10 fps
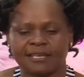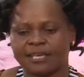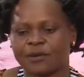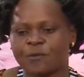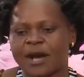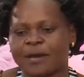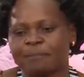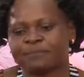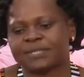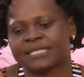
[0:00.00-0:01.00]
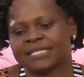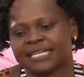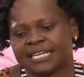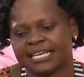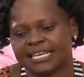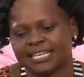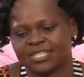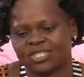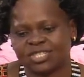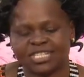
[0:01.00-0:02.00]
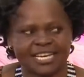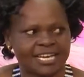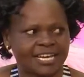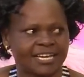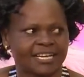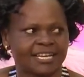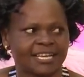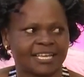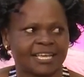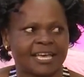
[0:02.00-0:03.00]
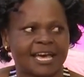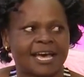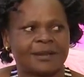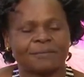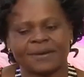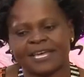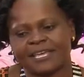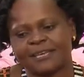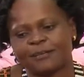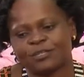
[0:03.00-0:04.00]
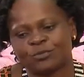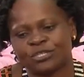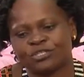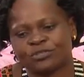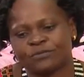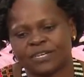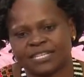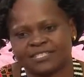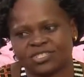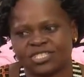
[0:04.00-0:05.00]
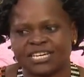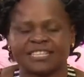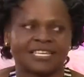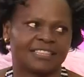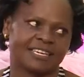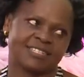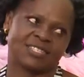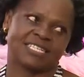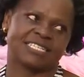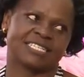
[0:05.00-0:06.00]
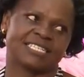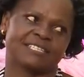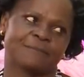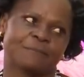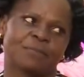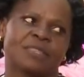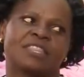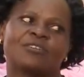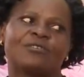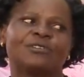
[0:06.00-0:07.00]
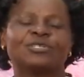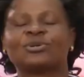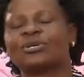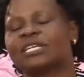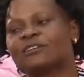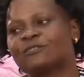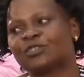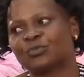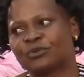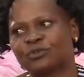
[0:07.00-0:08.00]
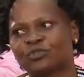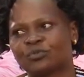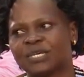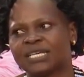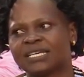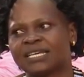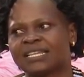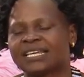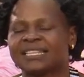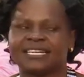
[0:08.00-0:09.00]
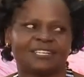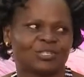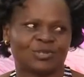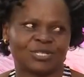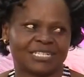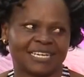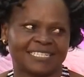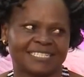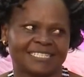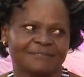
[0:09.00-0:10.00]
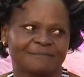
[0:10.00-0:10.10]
He wipes his chair. Mm-hmm. And my spiritual father's chair, and then they sit. Also, the Lord spoke to me that that is not right.